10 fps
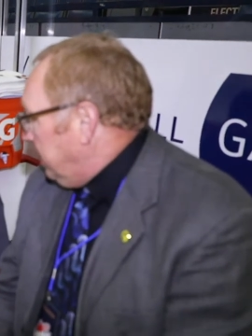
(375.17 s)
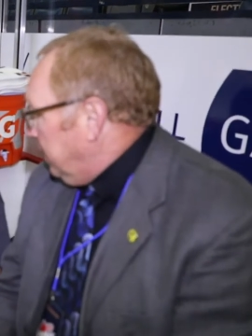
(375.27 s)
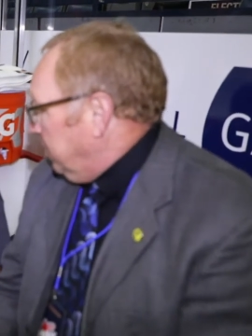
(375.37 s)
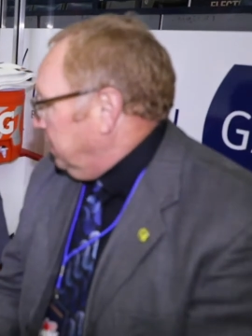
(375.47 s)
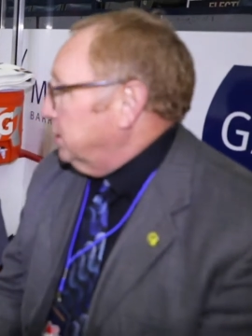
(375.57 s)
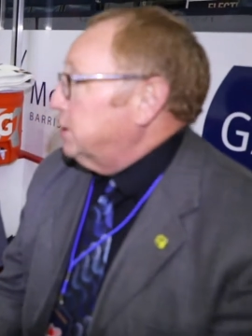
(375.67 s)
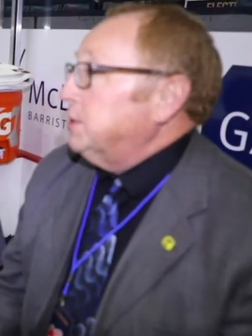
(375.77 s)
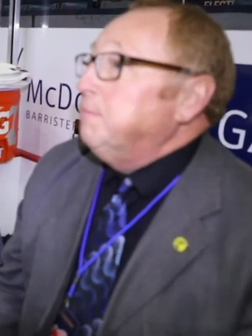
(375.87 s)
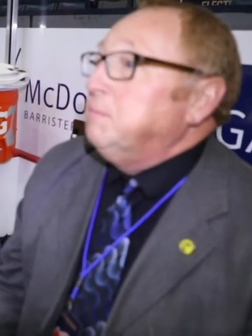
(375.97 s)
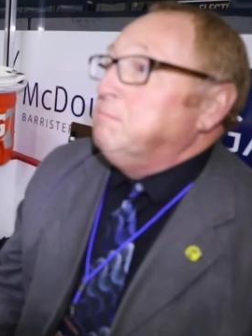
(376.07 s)

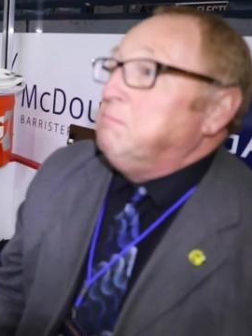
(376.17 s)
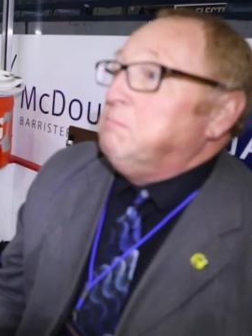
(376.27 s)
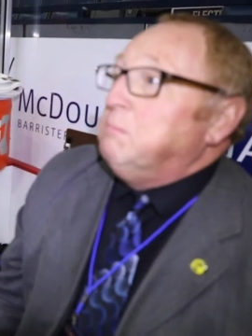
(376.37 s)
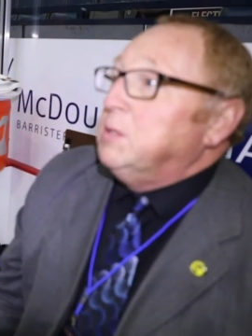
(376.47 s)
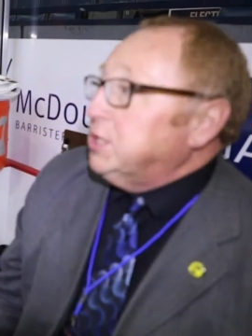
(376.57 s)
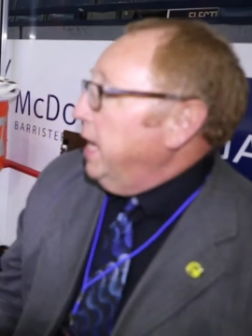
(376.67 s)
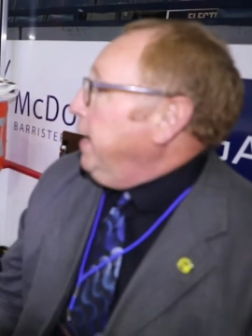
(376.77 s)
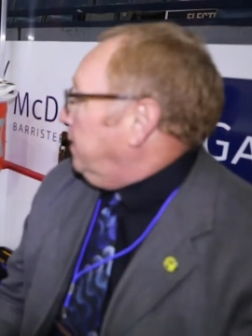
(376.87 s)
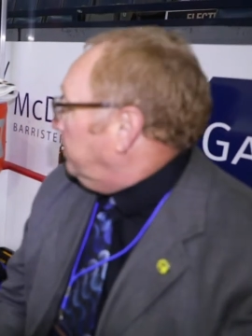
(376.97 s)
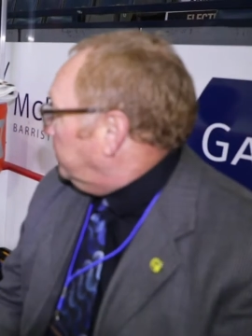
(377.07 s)
is
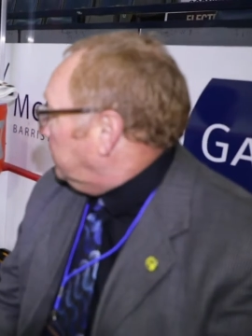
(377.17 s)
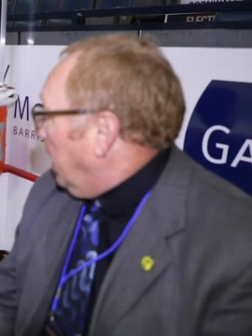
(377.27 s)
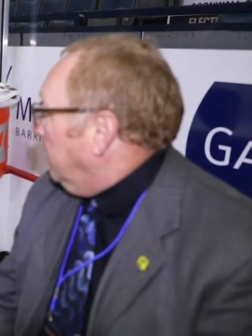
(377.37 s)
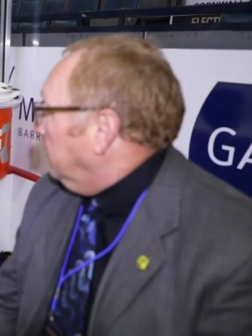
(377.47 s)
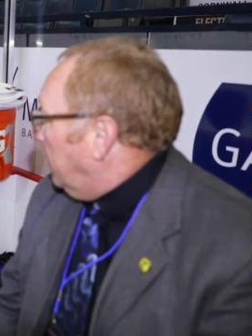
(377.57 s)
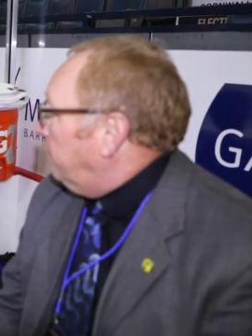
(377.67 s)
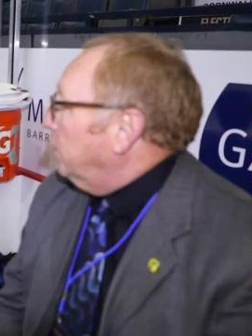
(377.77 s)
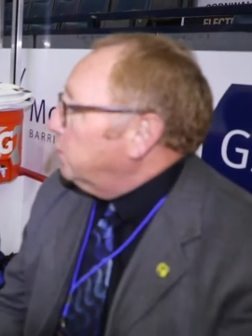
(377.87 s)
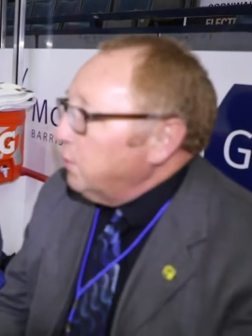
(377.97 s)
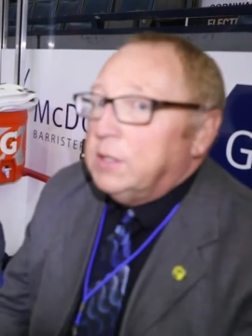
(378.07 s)
steak. I love
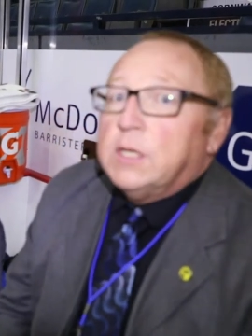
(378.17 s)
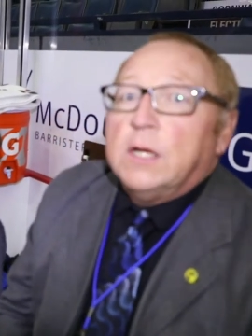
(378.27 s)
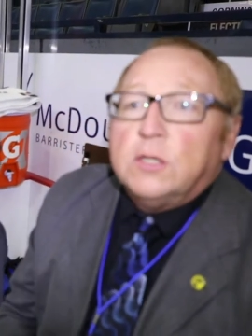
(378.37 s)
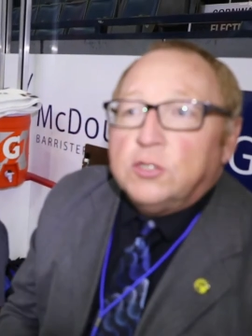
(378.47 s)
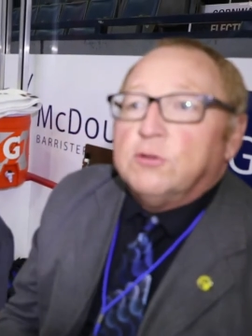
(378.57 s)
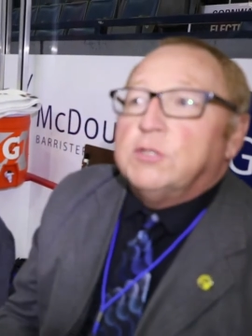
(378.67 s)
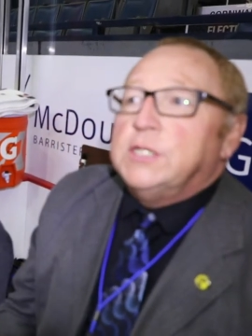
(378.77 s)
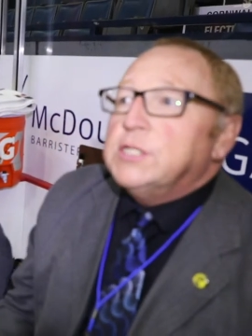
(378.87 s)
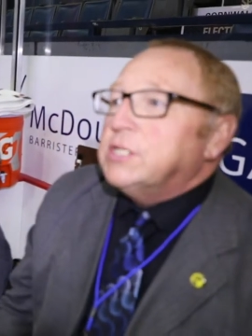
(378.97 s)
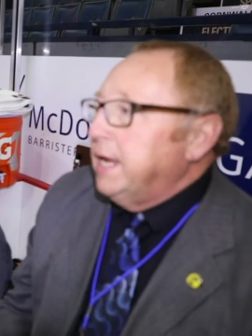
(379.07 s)
a good,
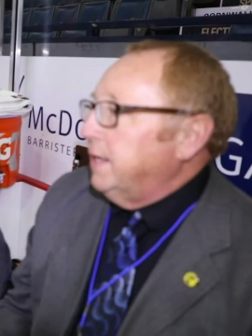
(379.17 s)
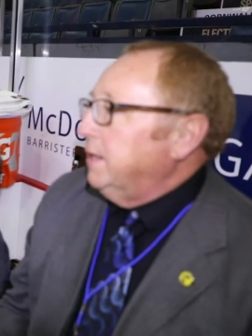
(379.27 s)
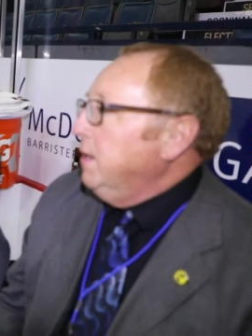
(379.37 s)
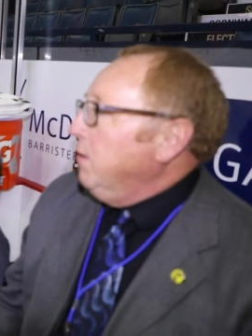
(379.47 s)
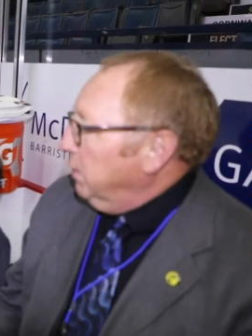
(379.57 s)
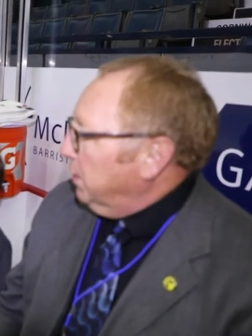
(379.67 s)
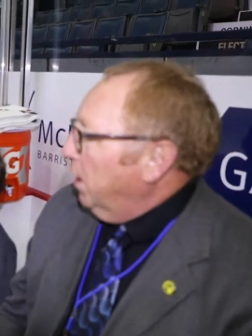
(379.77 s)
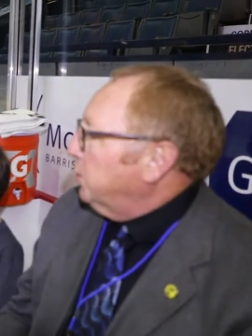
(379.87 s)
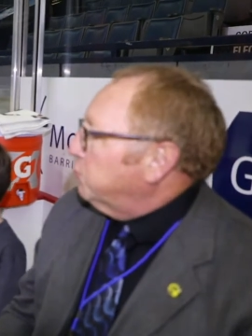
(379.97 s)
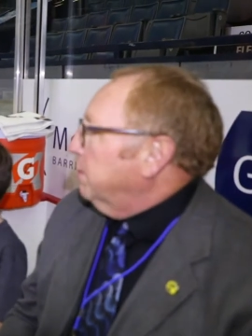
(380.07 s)
juicy steak with
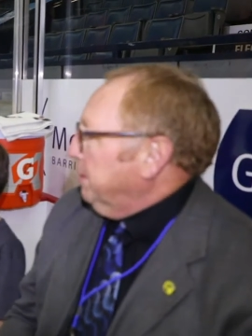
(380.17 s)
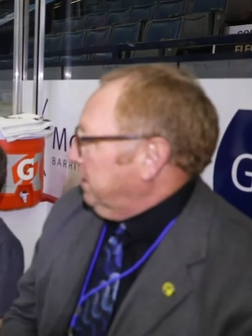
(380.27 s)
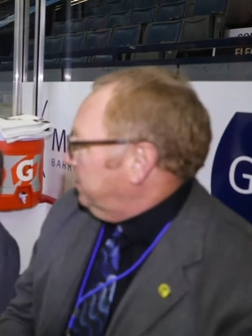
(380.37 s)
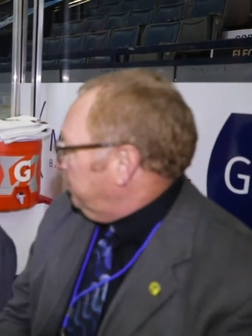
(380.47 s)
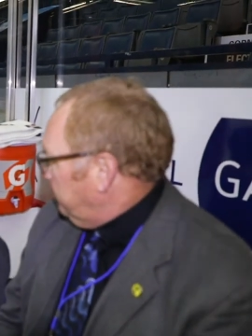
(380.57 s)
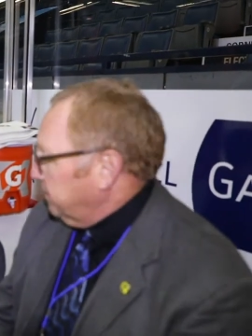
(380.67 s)
all the trimmings.